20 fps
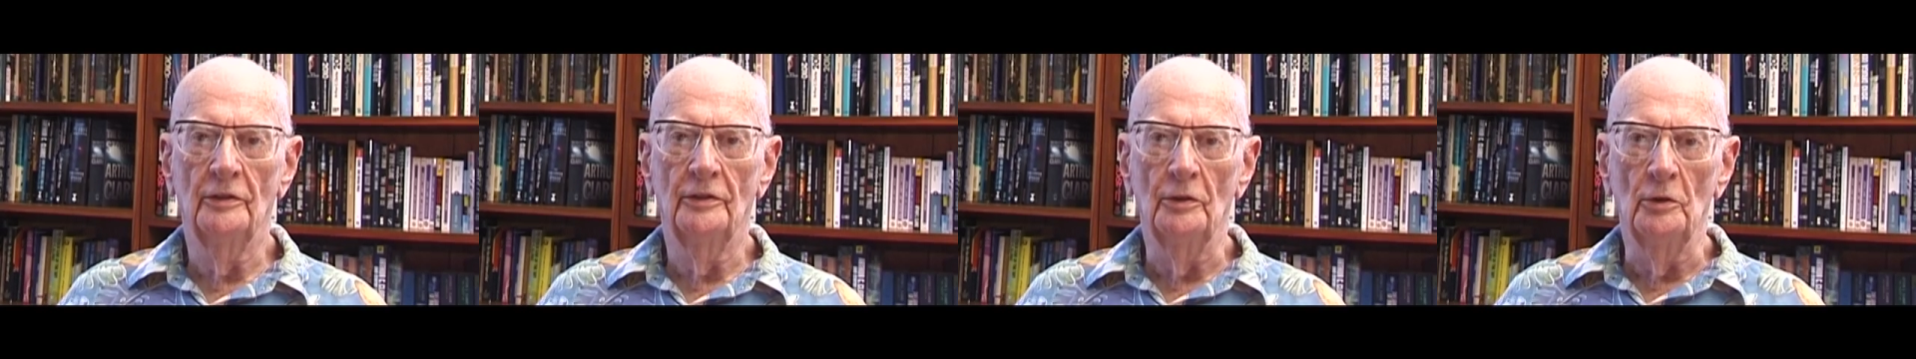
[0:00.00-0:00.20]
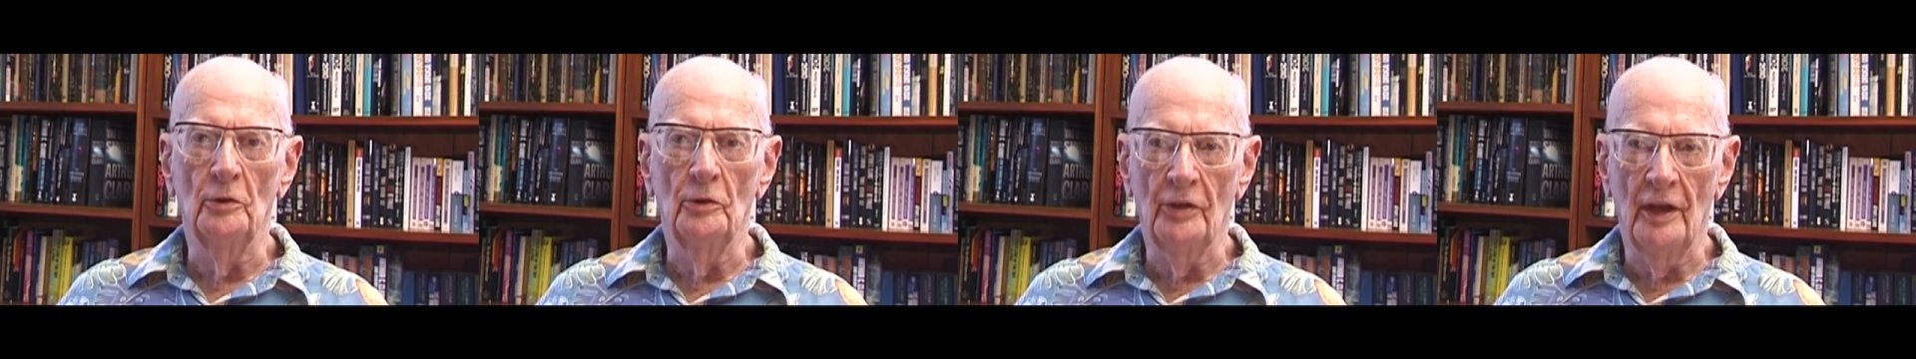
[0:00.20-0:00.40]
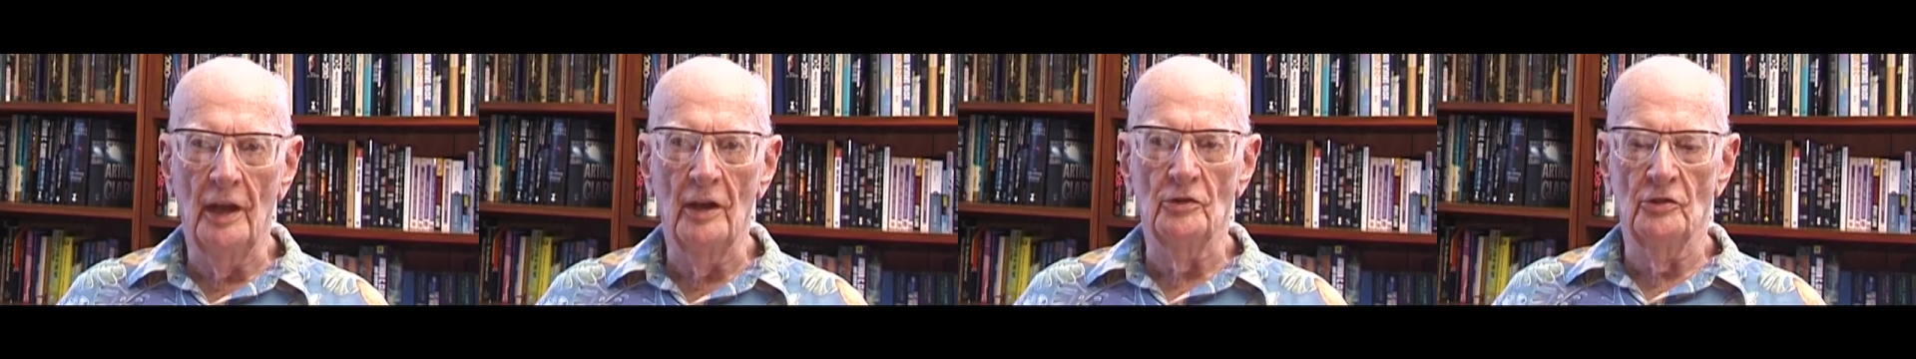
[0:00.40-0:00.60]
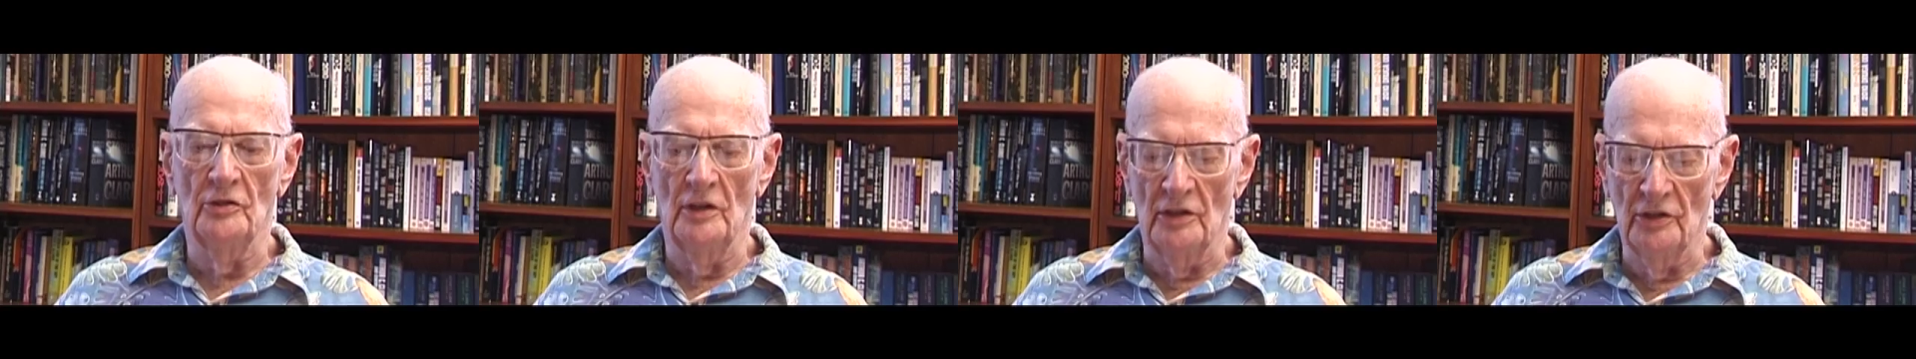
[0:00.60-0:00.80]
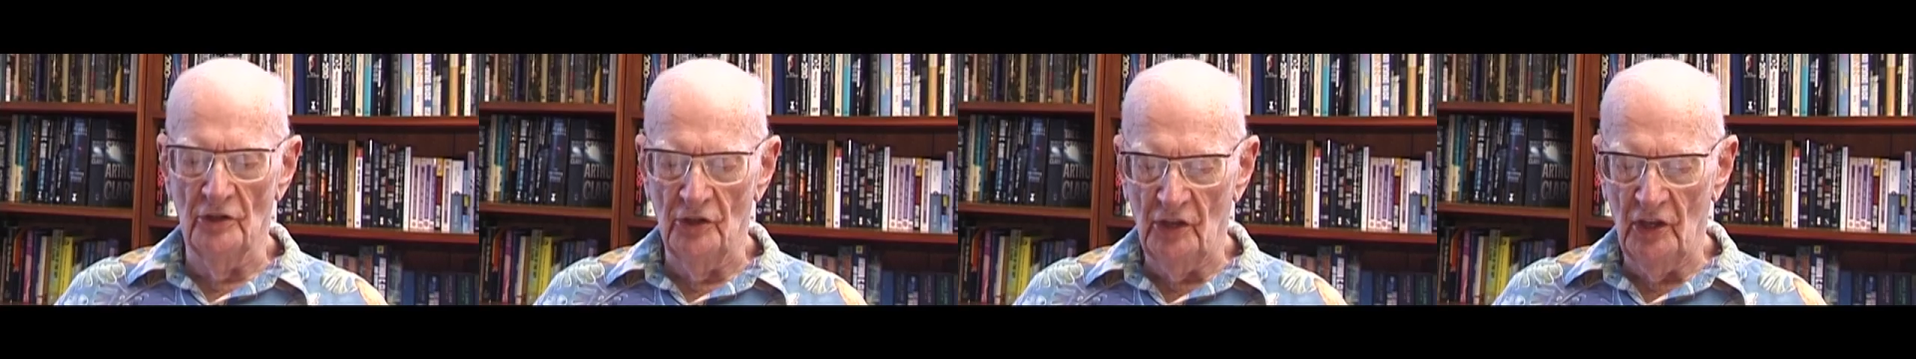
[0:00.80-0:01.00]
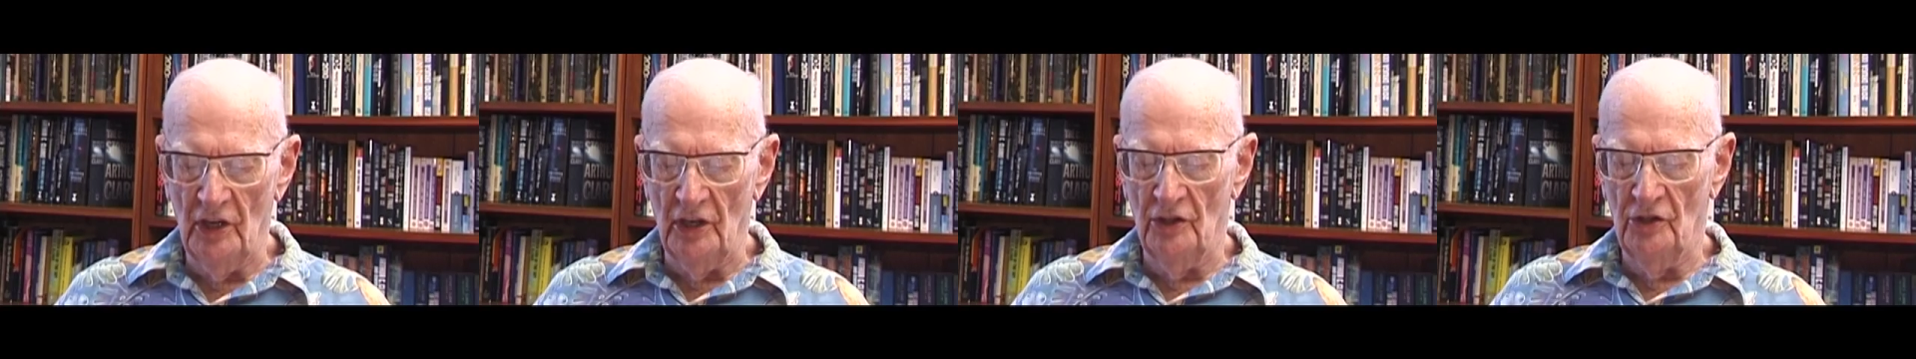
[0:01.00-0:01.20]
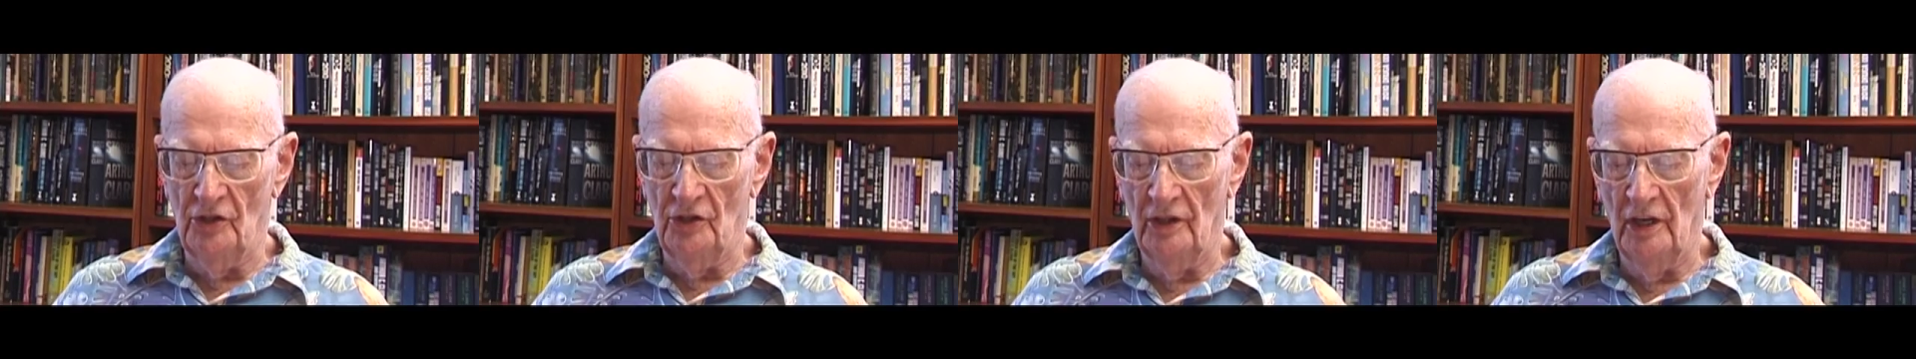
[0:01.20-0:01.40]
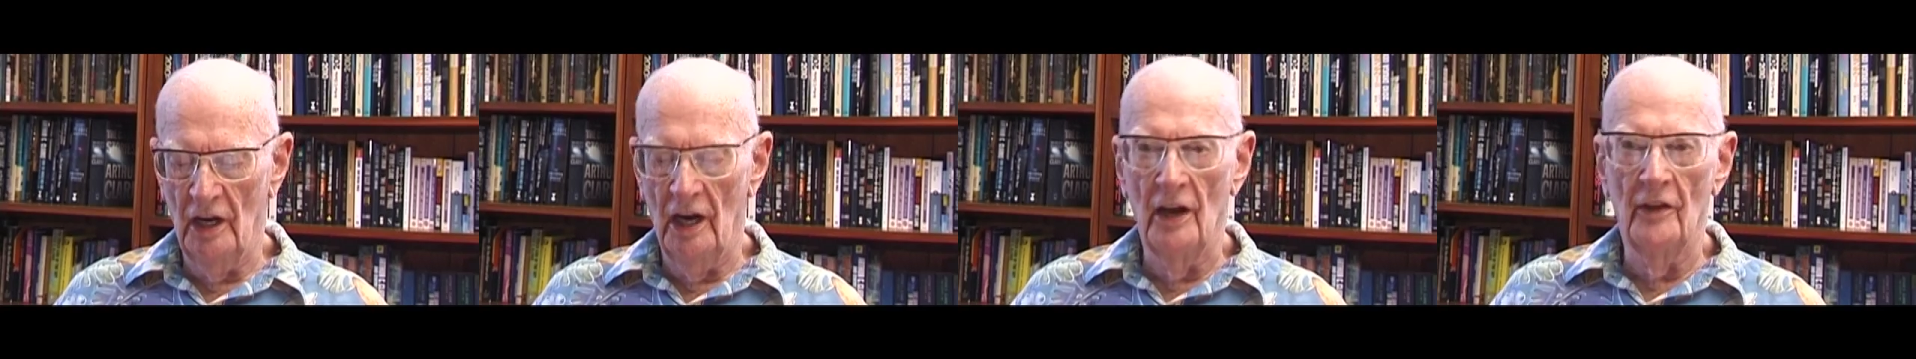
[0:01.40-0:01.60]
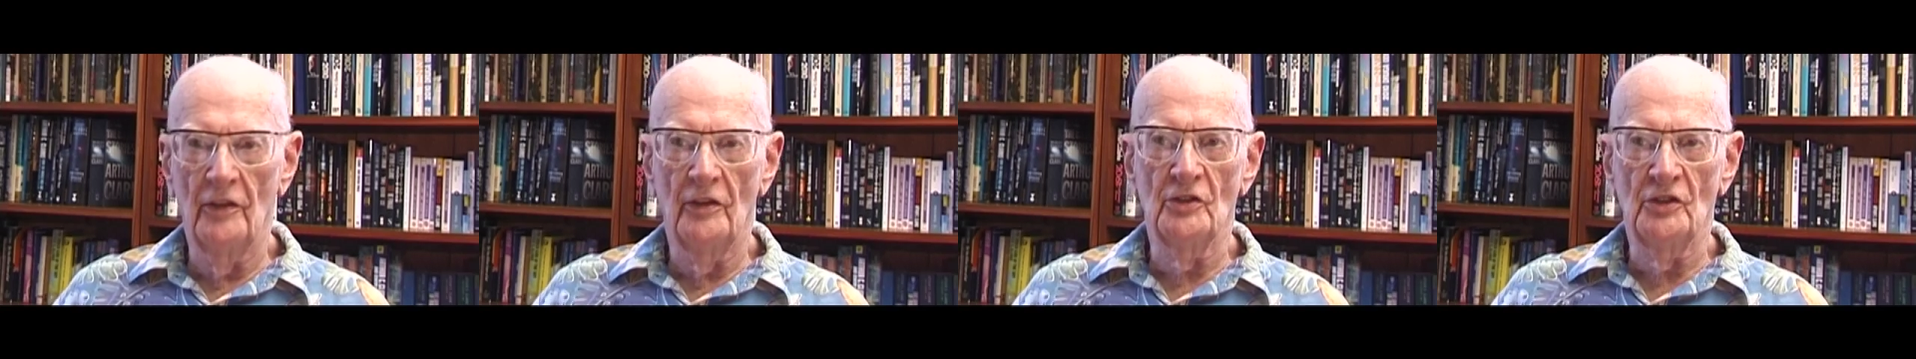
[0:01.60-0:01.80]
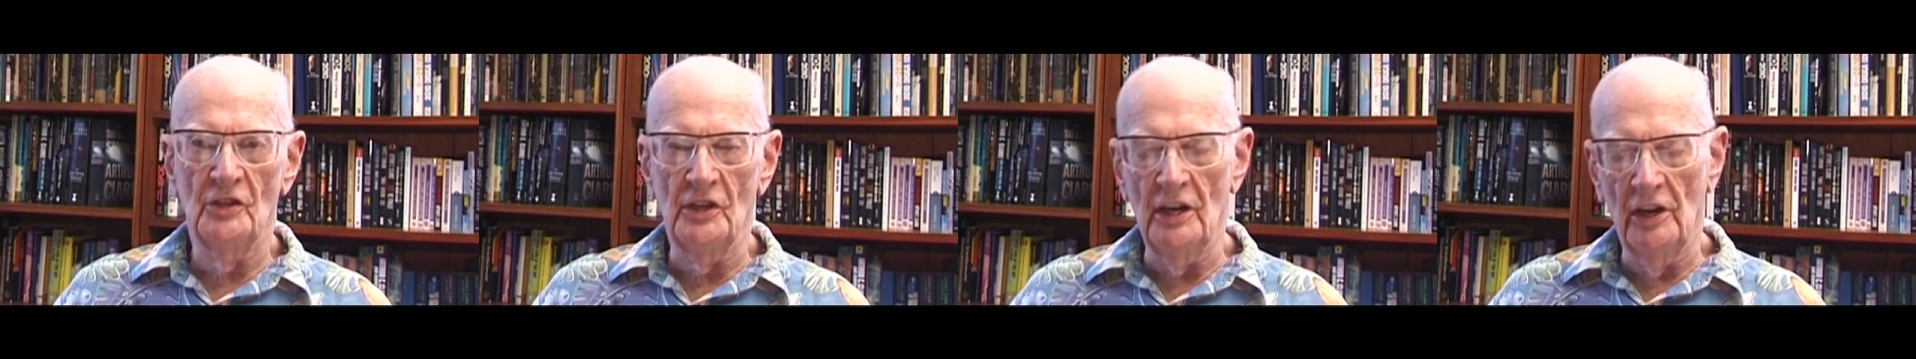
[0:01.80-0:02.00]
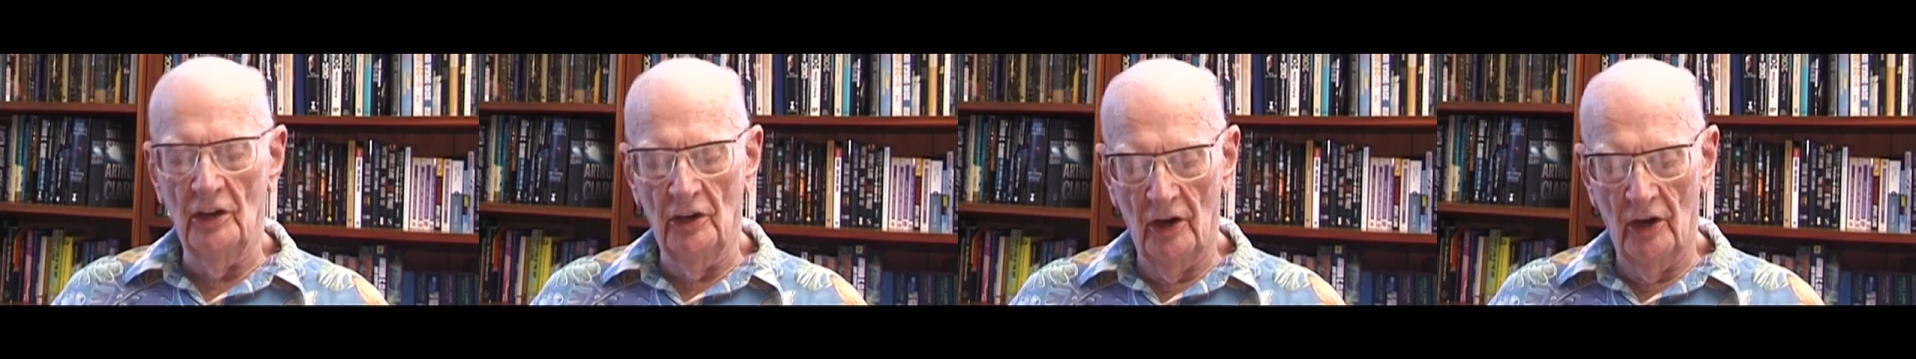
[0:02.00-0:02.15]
2006 Arthur C.